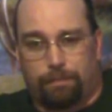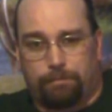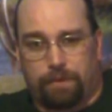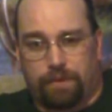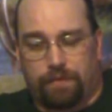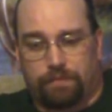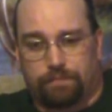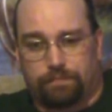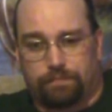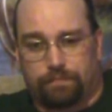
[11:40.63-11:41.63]
But
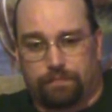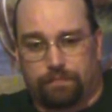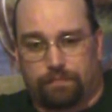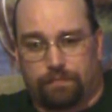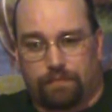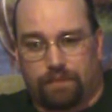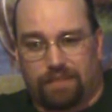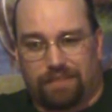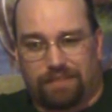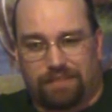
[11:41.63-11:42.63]

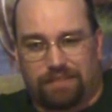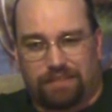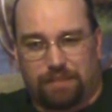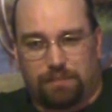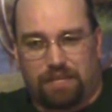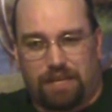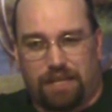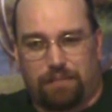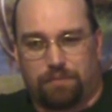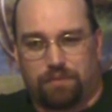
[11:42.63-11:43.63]

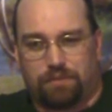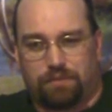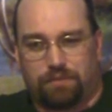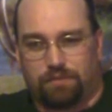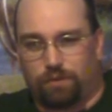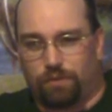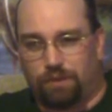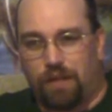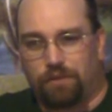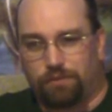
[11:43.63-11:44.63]
sometimes your local
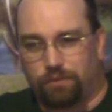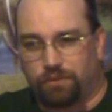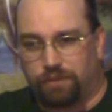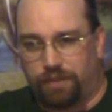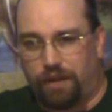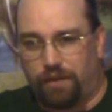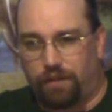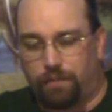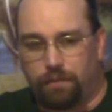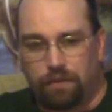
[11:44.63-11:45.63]
dollar store should carry
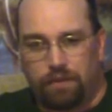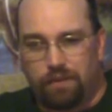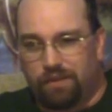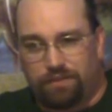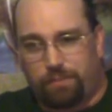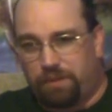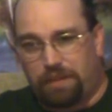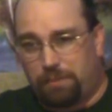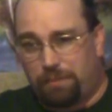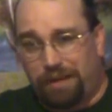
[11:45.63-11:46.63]
them. Just pick up
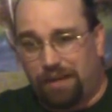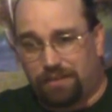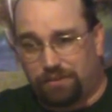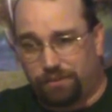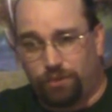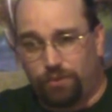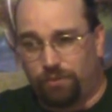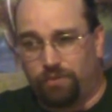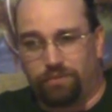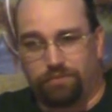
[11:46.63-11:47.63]
a box or two,
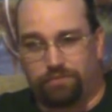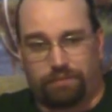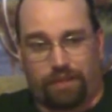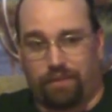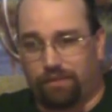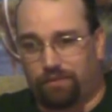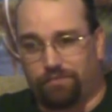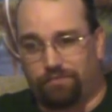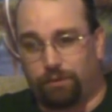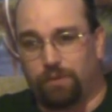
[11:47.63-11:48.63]
heck,
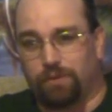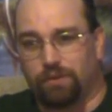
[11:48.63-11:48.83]
4.